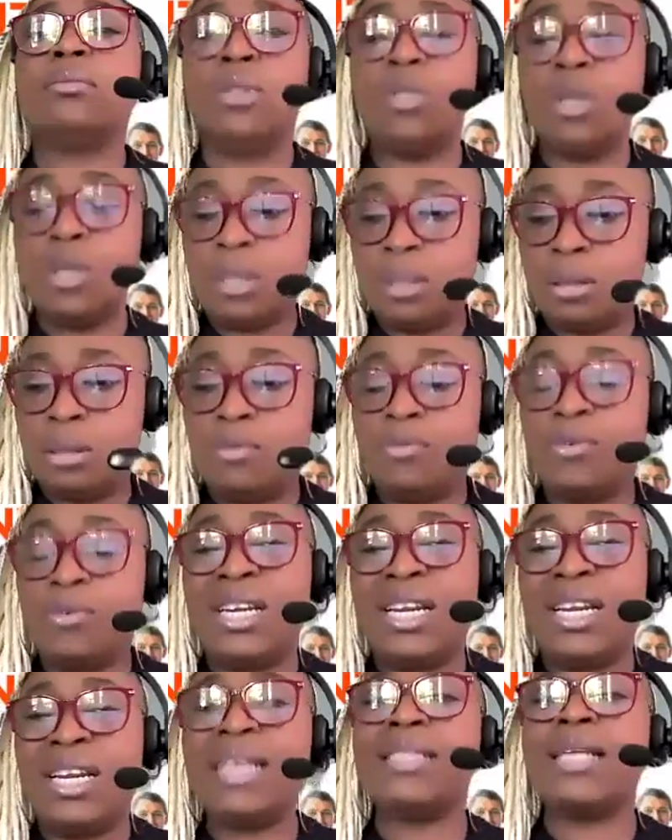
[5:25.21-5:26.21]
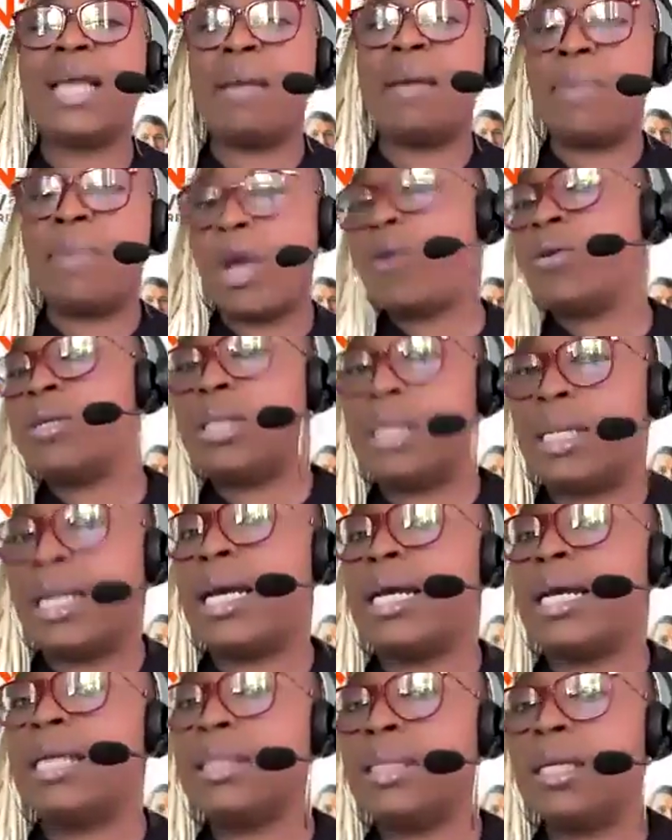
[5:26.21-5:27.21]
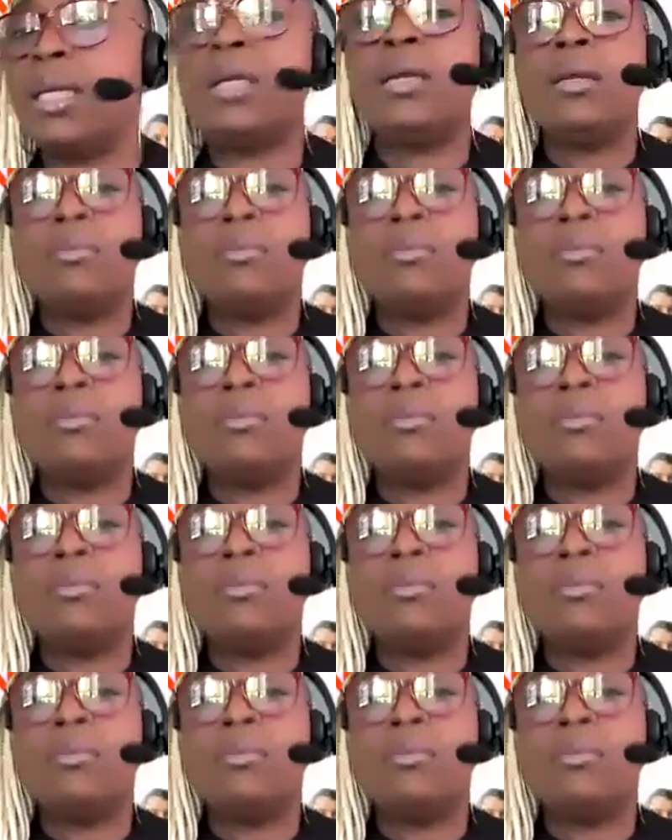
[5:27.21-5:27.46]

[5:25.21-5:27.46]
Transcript: just for the next year I may consider it.